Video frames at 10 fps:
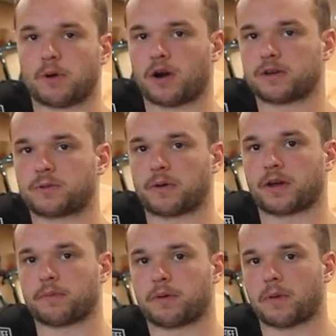bars. Probably
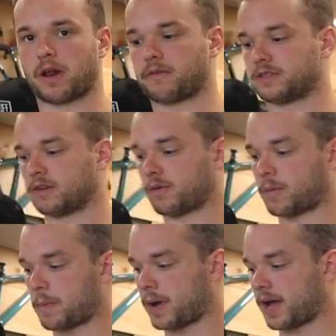gonna put them on every single one
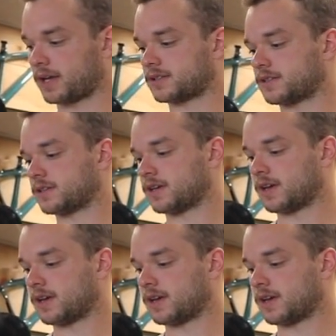of my bikes.